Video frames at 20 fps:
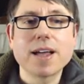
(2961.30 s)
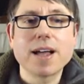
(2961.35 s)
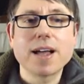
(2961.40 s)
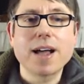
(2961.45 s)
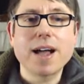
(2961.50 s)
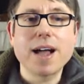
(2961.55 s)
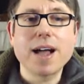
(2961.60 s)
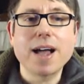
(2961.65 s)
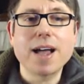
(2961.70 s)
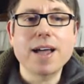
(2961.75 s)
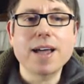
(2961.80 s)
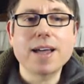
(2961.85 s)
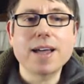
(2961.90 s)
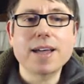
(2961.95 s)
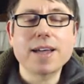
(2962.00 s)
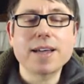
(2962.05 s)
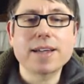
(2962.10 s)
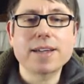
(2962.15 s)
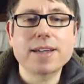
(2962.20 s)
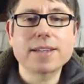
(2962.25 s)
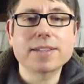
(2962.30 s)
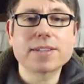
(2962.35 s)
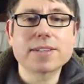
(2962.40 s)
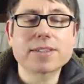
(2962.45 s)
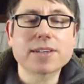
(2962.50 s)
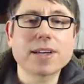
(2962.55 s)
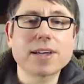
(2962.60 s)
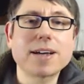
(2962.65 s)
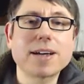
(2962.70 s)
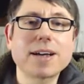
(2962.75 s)
And
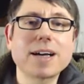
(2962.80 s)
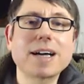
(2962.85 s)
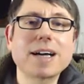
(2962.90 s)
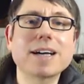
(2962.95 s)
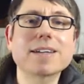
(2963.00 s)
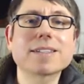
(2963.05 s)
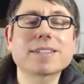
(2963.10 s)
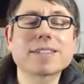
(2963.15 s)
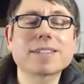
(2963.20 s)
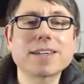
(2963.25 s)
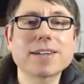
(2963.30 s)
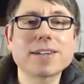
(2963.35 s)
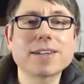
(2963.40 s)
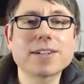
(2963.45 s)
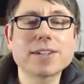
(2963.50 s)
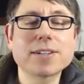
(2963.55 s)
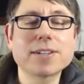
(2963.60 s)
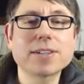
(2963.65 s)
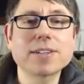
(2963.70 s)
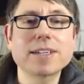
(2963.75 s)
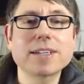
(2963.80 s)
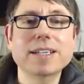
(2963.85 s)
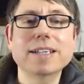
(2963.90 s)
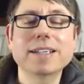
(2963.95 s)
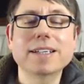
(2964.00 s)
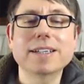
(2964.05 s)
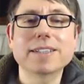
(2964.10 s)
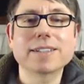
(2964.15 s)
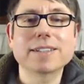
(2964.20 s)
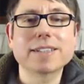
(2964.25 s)
until
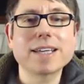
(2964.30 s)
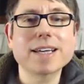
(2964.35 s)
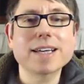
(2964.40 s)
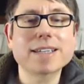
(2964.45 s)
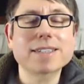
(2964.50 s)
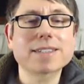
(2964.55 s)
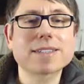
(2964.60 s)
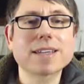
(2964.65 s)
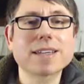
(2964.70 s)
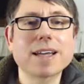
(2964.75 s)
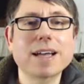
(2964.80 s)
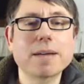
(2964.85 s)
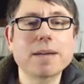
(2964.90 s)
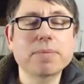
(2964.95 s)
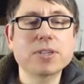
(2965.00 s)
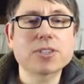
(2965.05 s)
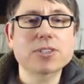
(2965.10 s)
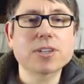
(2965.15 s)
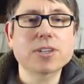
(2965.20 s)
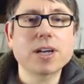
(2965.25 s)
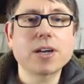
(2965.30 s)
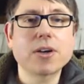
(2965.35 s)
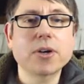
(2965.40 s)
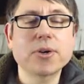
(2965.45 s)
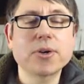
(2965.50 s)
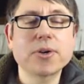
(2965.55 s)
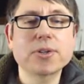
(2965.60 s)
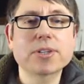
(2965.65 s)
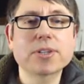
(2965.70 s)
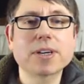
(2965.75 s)
the next
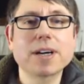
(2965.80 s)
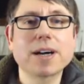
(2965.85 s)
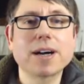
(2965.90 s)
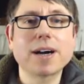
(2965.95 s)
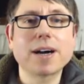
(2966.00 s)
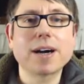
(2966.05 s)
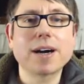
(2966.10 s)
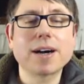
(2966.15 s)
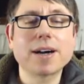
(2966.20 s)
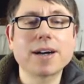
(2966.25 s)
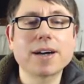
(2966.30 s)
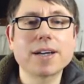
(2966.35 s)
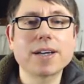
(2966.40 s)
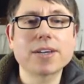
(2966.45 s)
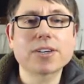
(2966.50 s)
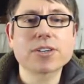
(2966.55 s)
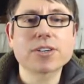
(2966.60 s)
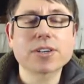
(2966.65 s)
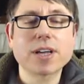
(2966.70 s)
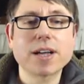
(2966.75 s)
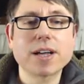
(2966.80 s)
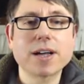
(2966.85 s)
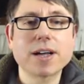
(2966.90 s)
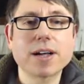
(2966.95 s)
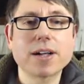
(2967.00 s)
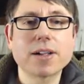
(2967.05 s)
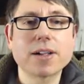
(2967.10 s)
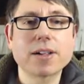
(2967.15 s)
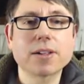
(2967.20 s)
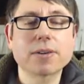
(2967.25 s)
episode, I
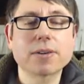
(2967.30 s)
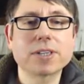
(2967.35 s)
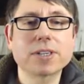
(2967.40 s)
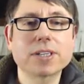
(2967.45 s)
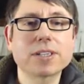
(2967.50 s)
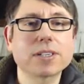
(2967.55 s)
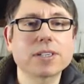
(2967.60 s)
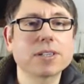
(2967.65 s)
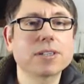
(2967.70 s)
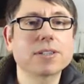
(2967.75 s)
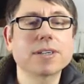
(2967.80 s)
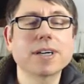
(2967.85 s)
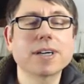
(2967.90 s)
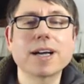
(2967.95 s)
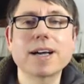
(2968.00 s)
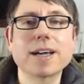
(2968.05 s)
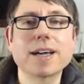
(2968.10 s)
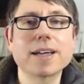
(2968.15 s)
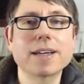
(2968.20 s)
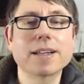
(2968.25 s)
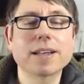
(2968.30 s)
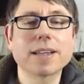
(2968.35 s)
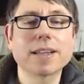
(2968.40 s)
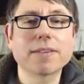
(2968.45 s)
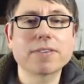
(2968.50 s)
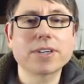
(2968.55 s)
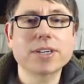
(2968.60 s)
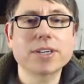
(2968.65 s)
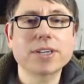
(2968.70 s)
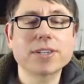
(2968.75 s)
shall wish you a
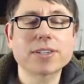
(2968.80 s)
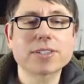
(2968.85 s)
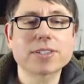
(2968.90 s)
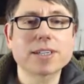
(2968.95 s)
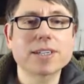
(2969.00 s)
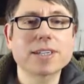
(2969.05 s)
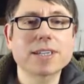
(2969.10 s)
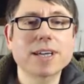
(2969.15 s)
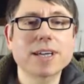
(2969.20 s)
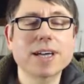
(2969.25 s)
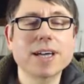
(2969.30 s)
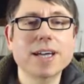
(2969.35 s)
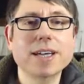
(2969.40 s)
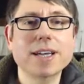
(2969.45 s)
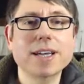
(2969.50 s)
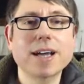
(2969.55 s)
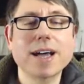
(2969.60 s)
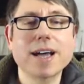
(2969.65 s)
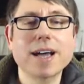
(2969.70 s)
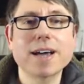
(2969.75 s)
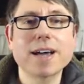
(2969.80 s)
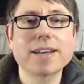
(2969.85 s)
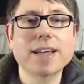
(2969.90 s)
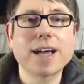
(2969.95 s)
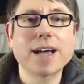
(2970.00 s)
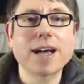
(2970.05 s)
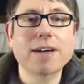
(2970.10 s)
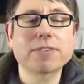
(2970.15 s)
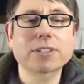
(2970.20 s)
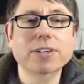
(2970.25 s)
lovely Sunday and
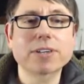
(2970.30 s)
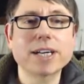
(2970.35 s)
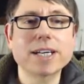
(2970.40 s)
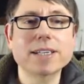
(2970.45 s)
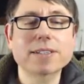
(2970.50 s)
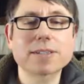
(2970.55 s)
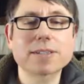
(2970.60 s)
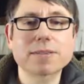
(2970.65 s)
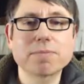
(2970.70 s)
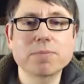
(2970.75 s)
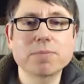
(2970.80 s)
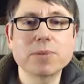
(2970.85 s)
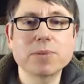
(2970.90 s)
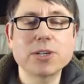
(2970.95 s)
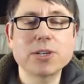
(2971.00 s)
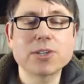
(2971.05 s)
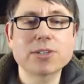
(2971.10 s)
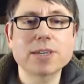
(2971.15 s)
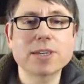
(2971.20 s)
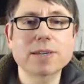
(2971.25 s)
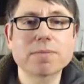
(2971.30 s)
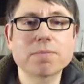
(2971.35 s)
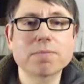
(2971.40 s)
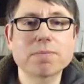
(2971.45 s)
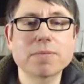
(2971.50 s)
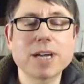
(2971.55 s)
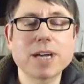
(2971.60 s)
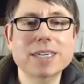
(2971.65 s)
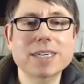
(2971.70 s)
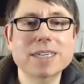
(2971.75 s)
have a great music
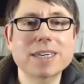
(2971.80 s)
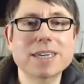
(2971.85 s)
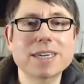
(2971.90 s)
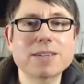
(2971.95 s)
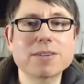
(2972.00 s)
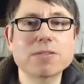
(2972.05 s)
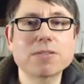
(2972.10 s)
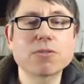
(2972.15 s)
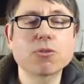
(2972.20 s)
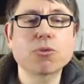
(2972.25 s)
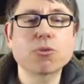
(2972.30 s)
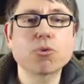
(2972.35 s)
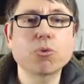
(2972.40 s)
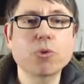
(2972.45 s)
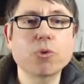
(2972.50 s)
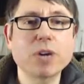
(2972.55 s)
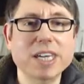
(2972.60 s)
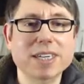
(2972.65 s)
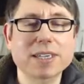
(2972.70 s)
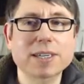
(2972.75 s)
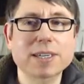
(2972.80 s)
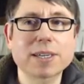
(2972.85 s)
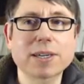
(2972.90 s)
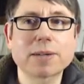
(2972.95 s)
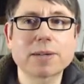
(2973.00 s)
making week.